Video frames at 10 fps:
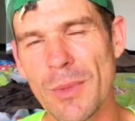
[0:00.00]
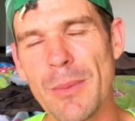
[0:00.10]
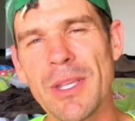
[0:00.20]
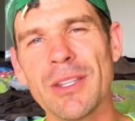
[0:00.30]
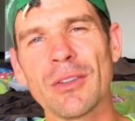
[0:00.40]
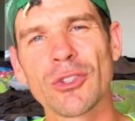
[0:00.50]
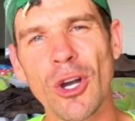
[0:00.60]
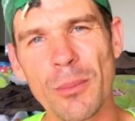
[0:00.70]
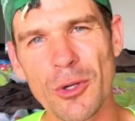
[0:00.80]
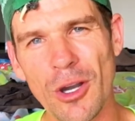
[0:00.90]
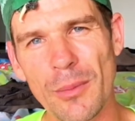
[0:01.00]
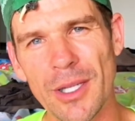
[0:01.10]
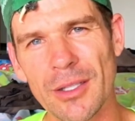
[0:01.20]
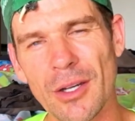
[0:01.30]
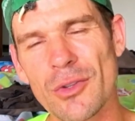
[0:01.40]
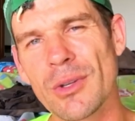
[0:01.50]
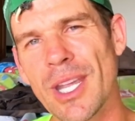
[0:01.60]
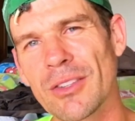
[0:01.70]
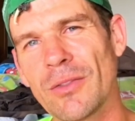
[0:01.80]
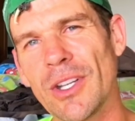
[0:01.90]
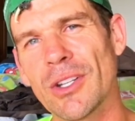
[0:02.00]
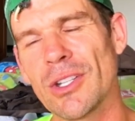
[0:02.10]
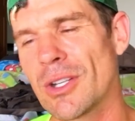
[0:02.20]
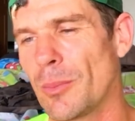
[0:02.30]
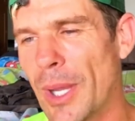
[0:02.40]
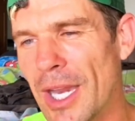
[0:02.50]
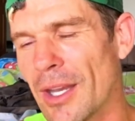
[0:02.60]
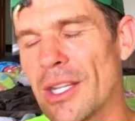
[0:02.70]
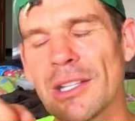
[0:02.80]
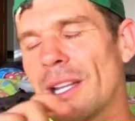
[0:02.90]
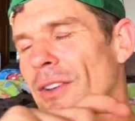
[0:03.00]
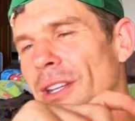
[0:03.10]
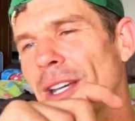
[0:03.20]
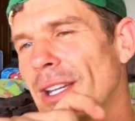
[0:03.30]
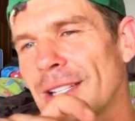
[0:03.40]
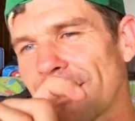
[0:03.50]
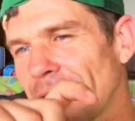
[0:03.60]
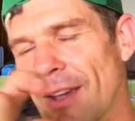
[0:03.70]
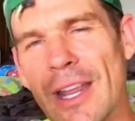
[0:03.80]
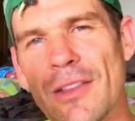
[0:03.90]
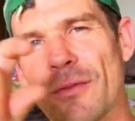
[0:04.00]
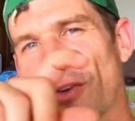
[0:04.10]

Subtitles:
maybe your top comment on your next video, you can pin it, you can just leave, hey,